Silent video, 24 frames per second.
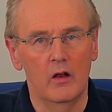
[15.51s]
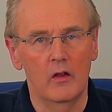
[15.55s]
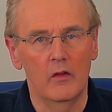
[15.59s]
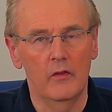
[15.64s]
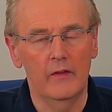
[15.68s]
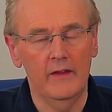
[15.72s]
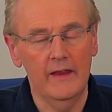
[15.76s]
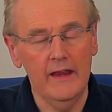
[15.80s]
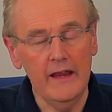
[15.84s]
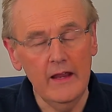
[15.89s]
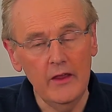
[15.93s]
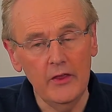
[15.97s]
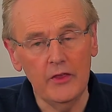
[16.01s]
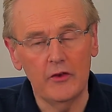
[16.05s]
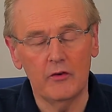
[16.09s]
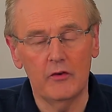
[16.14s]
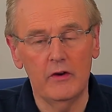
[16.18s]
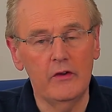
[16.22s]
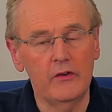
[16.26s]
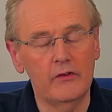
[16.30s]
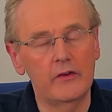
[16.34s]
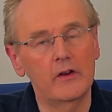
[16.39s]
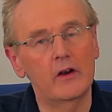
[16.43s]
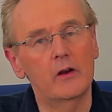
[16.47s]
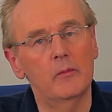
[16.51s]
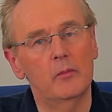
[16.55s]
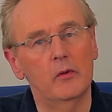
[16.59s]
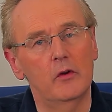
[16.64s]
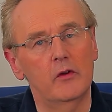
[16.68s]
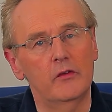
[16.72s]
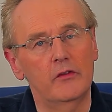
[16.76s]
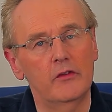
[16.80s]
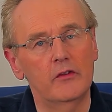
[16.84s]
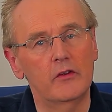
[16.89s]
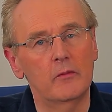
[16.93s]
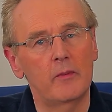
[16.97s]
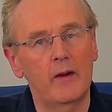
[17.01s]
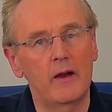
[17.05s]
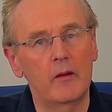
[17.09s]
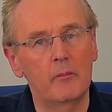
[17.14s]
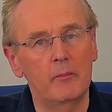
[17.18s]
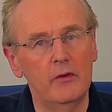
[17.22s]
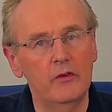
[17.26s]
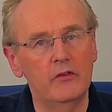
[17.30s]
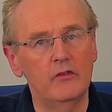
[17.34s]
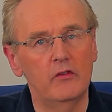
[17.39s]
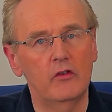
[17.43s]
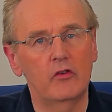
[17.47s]
The E3 syllabus is about
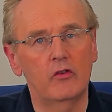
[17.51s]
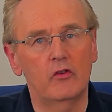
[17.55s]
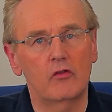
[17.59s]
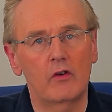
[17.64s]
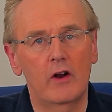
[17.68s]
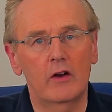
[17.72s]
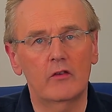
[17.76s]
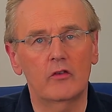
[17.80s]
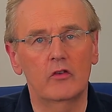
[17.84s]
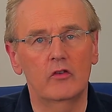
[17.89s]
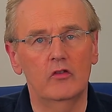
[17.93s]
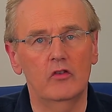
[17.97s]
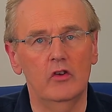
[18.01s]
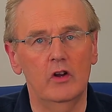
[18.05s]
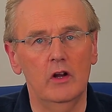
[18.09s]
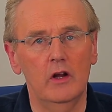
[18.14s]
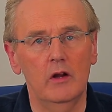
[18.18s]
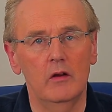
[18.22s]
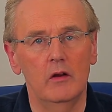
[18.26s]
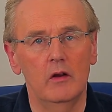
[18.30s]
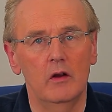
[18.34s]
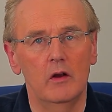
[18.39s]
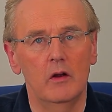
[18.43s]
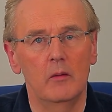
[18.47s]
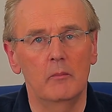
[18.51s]
business strategy,